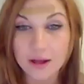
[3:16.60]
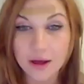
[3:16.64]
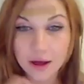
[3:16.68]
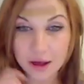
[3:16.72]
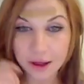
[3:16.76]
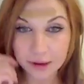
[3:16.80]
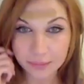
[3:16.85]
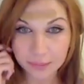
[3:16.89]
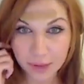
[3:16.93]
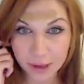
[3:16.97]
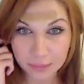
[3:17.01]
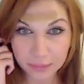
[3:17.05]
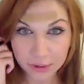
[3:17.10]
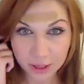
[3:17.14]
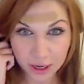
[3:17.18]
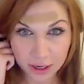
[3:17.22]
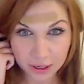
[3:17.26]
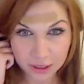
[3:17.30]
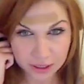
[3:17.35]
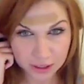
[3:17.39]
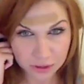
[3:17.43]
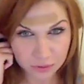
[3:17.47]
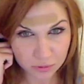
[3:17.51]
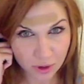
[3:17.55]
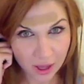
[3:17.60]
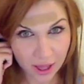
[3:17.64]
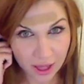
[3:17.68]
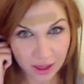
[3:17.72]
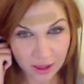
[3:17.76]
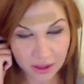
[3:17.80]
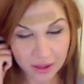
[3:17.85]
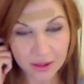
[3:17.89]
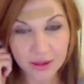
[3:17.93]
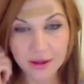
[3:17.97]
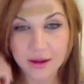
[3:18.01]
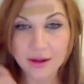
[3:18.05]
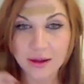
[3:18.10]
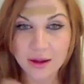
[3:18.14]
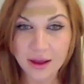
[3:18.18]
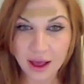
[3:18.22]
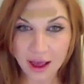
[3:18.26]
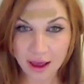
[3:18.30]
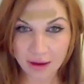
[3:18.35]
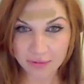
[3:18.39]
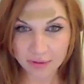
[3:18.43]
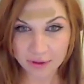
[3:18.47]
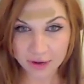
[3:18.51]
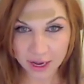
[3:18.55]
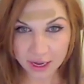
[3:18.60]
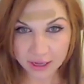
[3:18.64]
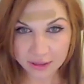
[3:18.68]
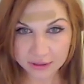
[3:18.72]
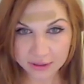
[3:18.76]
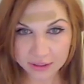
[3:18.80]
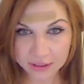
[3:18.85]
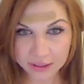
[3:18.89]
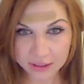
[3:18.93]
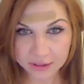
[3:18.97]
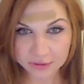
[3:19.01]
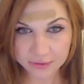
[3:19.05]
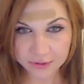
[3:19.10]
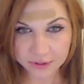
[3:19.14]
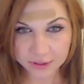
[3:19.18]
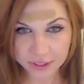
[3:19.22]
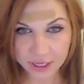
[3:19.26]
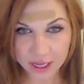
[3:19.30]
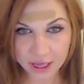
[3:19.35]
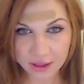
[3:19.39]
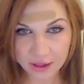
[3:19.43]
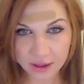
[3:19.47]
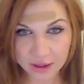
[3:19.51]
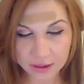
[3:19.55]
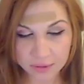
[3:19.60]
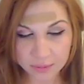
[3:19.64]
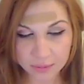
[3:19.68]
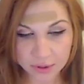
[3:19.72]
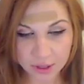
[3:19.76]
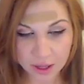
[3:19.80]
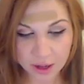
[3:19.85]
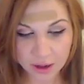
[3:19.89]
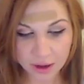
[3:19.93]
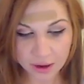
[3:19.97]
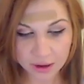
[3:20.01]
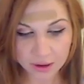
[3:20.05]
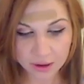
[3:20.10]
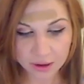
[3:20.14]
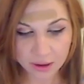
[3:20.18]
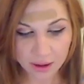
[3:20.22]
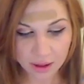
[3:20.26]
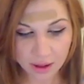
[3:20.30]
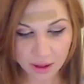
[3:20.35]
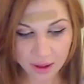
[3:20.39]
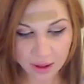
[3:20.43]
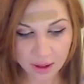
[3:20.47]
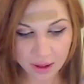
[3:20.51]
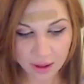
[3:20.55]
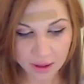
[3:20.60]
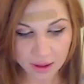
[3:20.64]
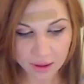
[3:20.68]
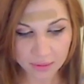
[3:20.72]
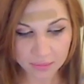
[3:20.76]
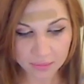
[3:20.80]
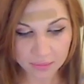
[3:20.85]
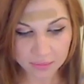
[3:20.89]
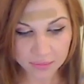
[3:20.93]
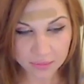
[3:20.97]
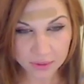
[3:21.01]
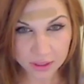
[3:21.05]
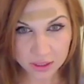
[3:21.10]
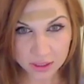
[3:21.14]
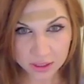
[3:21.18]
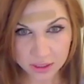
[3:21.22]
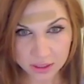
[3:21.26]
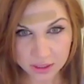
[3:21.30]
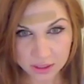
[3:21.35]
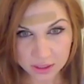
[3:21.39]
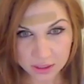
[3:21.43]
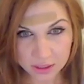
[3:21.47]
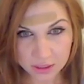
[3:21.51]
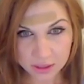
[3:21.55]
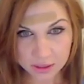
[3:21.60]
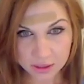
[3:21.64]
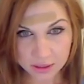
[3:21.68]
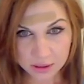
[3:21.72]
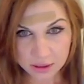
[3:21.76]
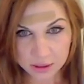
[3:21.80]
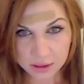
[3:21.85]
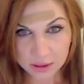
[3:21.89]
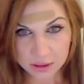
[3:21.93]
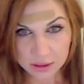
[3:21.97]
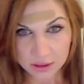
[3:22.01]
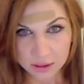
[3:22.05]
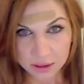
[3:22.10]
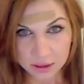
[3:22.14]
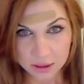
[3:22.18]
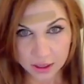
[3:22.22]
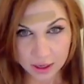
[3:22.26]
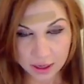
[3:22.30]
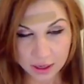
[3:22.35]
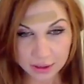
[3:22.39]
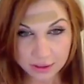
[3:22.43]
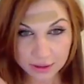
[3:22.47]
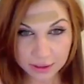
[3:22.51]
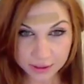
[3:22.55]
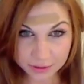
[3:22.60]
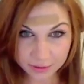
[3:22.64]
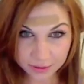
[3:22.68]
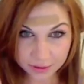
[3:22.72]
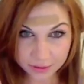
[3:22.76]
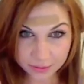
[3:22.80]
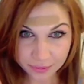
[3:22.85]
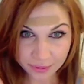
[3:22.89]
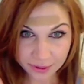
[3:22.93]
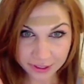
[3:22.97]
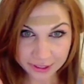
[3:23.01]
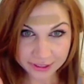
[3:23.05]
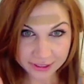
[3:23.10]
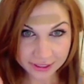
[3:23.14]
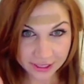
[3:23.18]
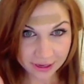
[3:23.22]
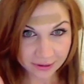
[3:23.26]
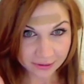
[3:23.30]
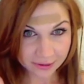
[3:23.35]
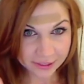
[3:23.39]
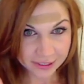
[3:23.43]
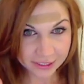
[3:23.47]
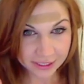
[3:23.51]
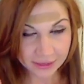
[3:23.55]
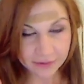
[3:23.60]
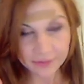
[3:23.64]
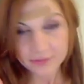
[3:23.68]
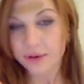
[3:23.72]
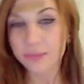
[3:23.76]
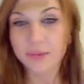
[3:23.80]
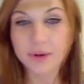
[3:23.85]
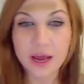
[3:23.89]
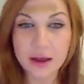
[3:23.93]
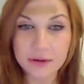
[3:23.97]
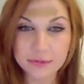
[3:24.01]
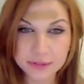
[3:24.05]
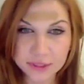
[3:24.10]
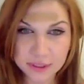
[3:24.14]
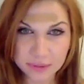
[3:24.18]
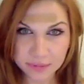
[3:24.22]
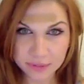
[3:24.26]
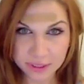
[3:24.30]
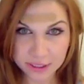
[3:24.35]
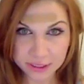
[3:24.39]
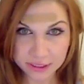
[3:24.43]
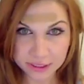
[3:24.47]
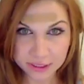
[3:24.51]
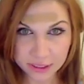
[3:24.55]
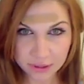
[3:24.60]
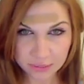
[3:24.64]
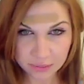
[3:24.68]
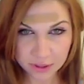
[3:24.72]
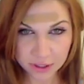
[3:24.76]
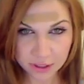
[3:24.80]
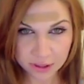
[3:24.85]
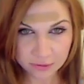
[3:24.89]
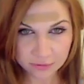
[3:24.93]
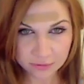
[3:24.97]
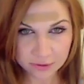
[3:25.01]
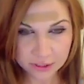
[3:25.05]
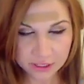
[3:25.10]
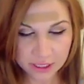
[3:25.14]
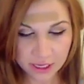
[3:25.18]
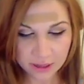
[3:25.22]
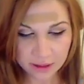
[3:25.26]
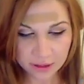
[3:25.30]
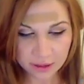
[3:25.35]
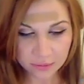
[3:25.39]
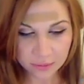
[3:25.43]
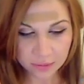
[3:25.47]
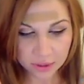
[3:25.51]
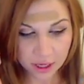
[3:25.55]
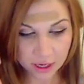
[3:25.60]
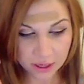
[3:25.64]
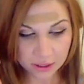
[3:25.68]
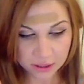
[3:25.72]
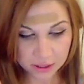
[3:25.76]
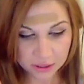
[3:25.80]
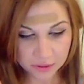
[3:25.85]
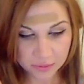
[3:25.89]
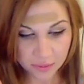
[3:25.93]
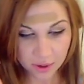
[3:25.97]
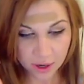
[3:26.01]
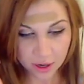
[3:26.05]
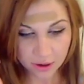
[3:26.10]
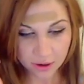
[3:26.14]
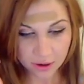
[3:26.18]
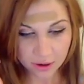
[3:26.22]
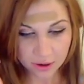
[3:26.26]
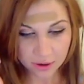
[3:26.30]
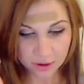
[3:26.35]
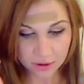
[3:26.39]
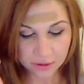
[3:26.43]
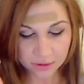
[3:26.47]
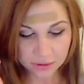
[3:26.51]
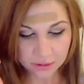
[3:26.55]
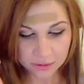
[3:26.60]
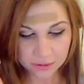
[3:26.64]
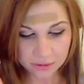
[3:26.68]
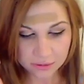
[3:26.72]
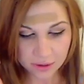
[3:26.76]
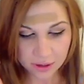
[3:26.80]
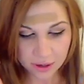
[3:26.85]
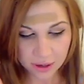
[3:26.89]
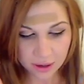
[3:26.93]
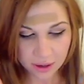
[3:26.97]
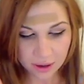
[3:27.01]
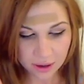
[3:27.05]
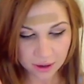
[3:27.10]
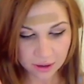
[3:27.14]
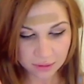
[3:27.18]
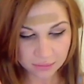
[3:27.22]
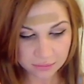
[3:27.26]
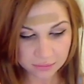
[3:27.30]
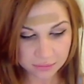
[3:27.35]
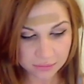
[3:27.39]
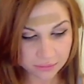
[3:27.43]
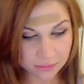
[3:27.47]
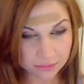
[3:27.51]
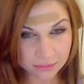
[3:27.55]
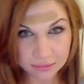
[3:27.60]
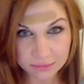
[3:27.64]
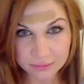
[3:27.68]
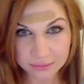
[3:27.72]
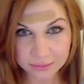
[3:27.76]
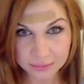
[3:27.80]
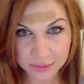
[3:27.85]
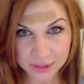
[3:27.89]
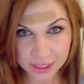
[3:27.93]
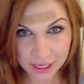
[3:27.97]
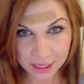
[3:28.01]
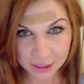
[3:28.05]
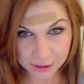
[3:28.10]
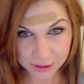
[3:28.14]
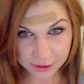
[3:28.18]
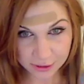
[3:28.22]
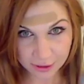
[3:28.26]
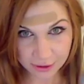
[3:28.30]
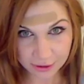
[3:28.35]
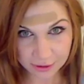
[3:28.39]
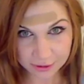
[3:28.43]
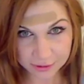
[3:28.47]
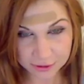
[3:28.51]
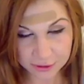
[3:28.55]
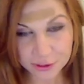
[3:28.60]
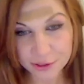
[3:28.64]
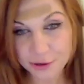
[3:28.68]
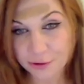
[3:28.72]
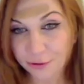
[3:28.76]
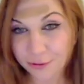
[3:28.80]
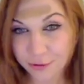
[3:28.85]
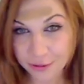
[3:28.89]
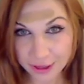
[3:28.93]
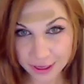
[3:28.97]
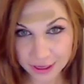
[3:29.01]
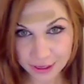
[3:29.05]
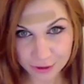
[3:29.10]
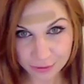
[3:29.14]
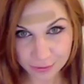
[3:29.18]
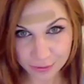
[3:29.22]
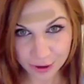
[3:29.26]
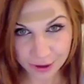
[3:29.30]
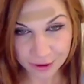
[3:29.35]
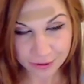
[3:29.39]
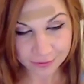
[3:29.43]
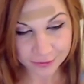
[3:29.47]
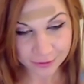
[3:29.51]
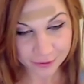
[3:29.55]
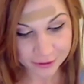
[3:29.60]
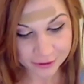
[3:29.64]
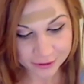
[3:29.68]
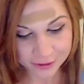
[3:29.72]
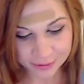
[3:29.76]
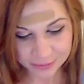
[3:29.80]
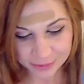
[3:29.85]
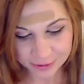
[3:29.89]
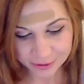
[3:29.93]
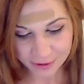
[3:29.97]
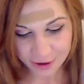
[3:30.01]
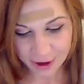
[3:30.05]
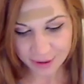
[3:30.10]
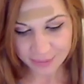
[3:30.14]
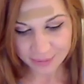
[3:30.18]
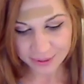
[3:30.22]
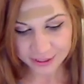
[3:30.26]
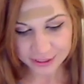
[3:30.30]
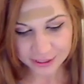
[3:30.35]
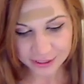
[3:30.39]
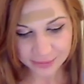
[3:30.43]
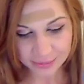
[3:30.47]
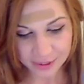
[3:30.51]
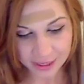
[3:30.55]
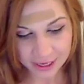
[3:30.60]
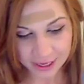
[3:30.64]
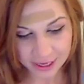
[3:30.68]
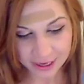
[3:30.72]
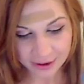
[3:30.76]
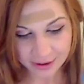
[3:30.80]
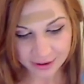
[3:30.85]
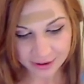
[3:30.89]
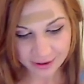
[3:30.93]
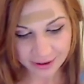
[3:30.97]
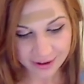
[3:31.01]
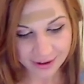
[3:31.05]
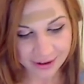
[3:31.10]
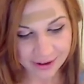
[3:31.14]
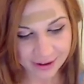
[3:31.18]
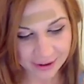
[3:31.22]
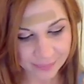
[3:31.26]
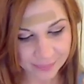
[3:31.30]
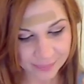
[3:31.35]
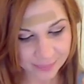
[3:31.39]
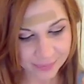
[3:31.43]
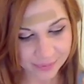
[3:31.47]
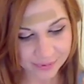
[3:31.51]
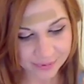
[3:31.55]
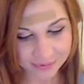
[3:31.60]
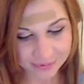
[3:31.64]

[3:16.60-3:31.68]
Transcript: on my blog as well. Have the necklaces for sale on the blog. Um, this was a bracelet I received. I'm going to have something similar for sale on the blog tomorrow. Um, but that's all. So thank you all for subscribing to me. Um,